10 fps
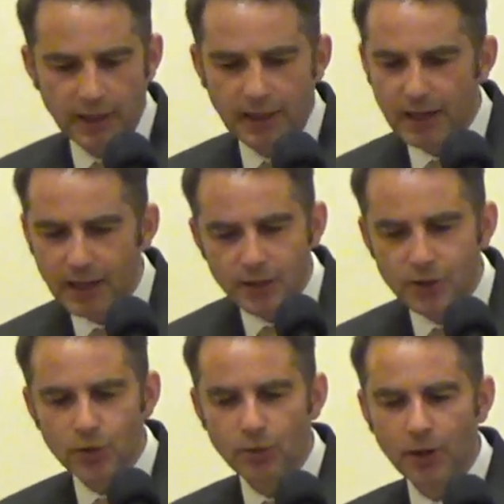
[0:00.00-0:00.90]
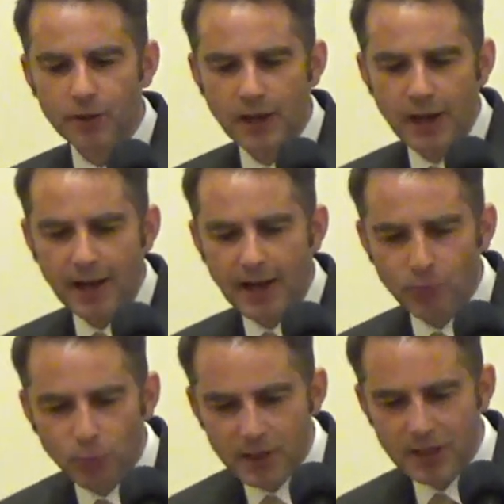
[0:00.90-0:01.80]
and so on.
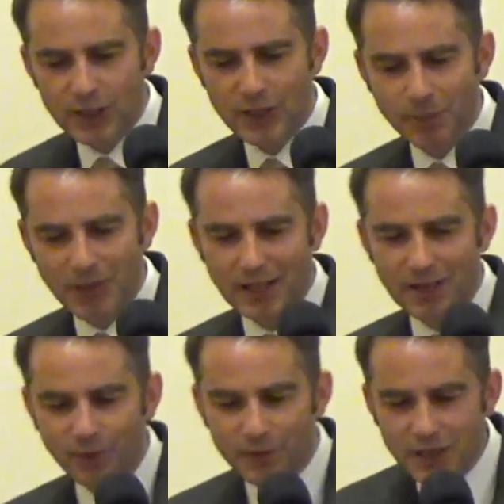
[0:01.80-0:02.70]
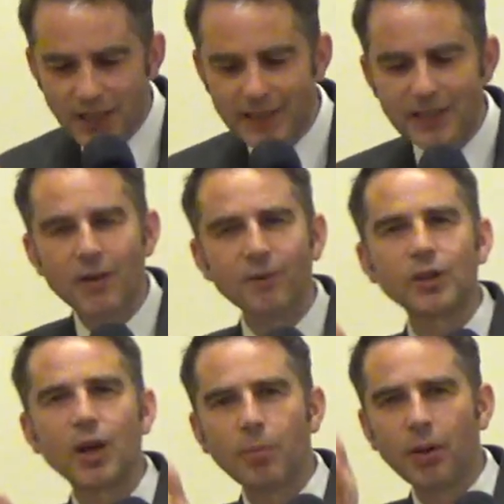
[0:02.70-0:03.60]
And what he is speaking of is that day of
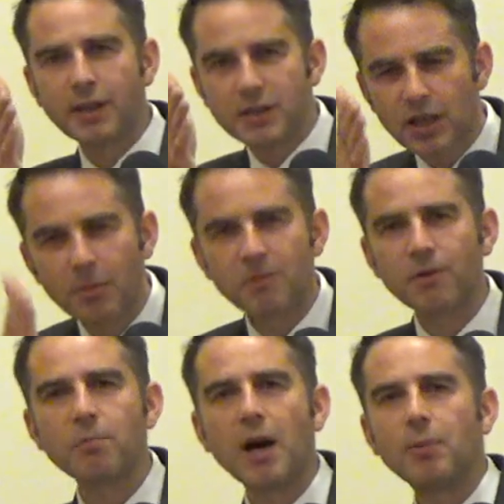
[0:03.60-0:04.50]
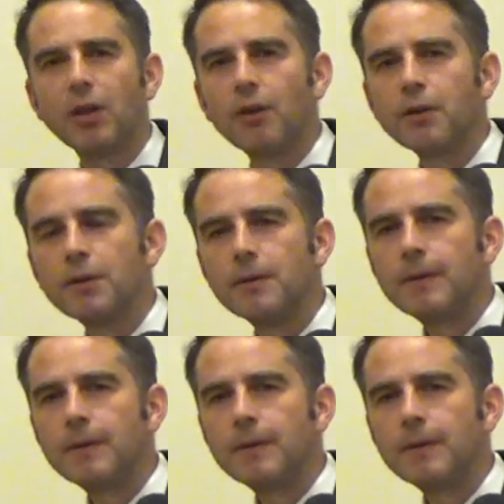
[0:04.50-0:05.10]
trouble that's coming for Babylon.